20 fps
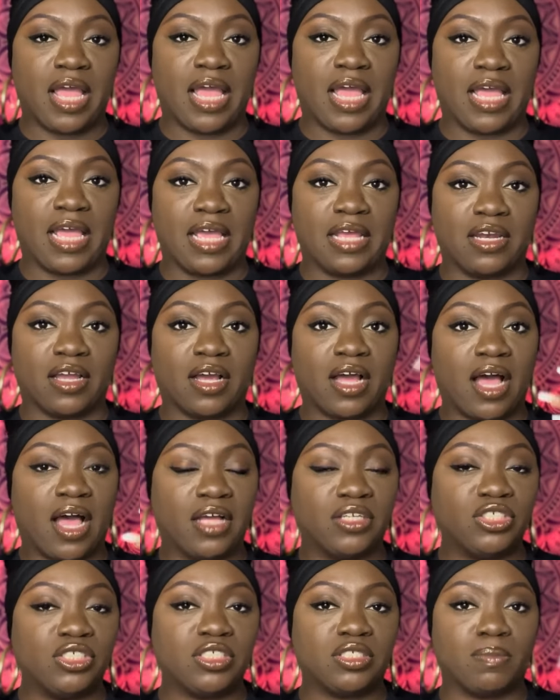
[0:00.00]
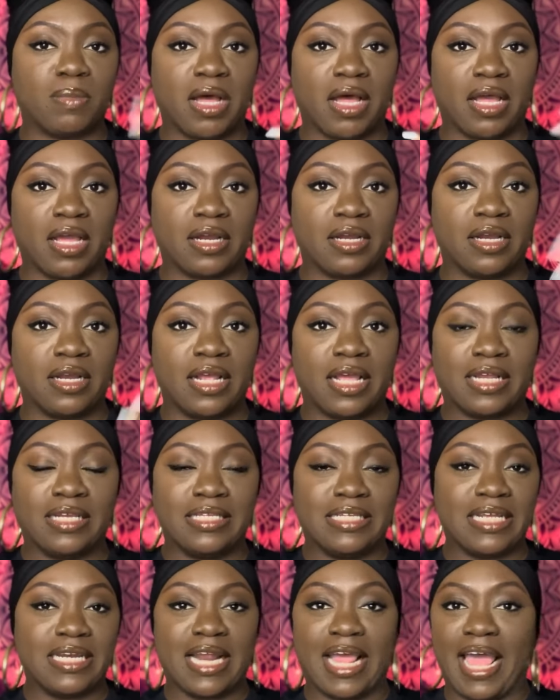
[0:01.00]
and the conscious mind
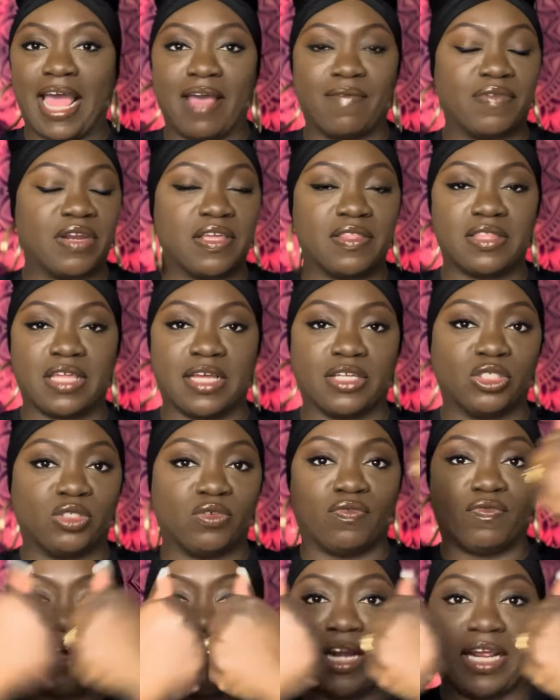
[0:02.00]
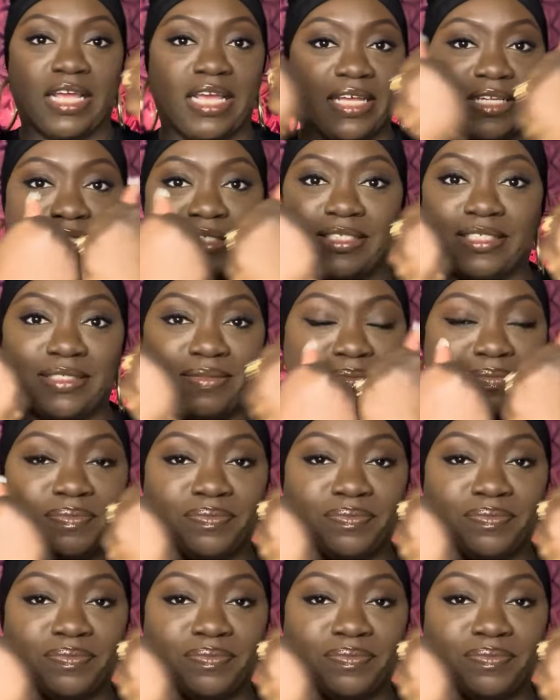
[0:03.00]
didn't have anything to fight against